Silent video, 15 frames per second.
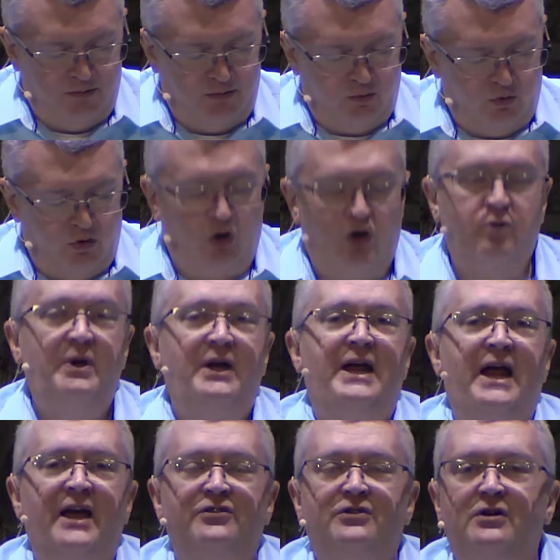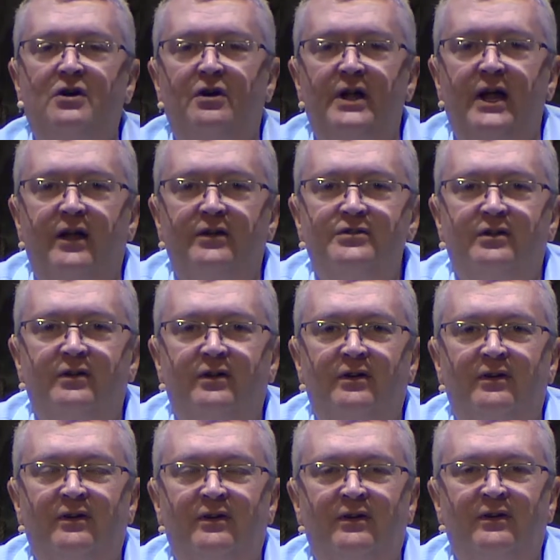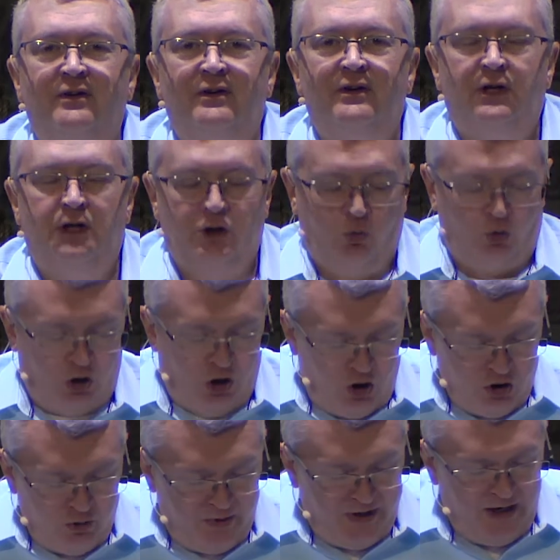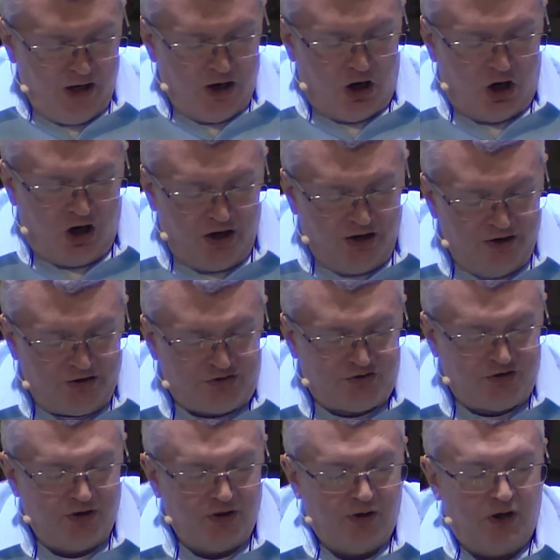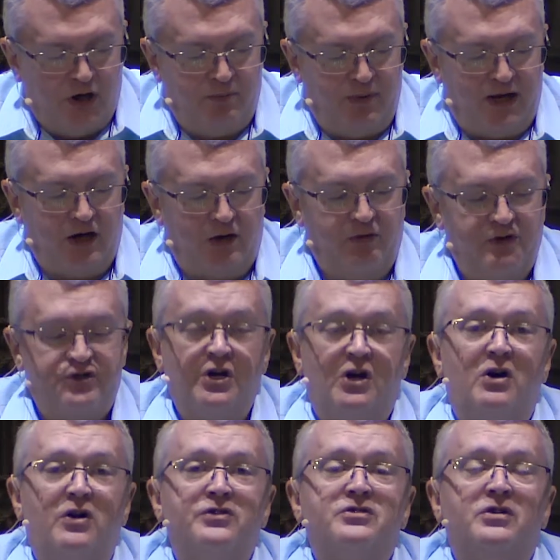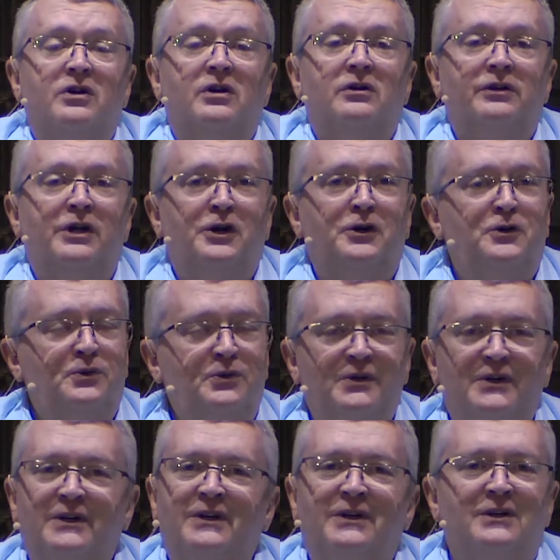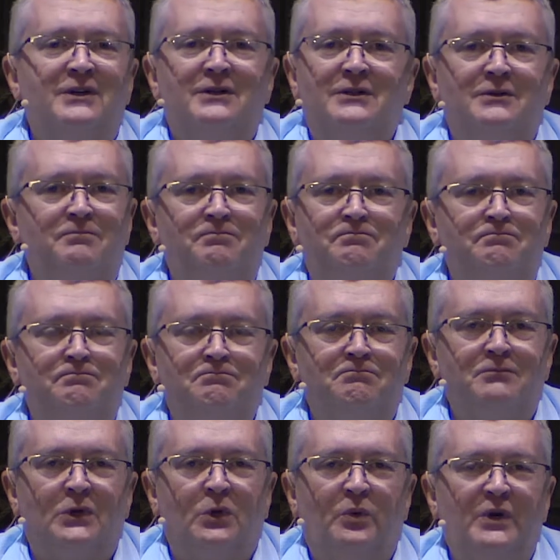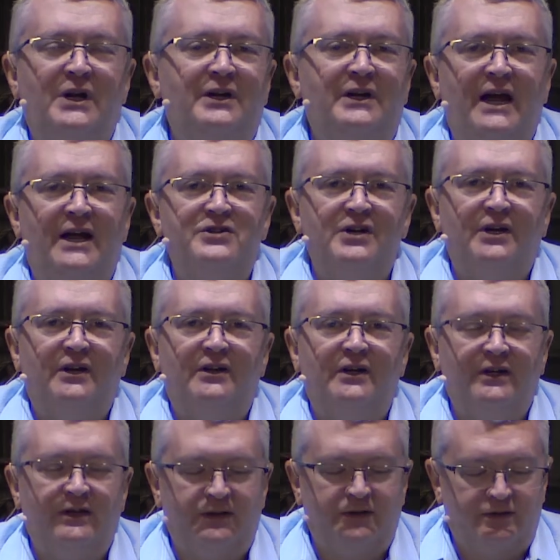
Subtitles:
But we're all to be casting our nets. We're all to be honest about our results. No, we didn't catch anything.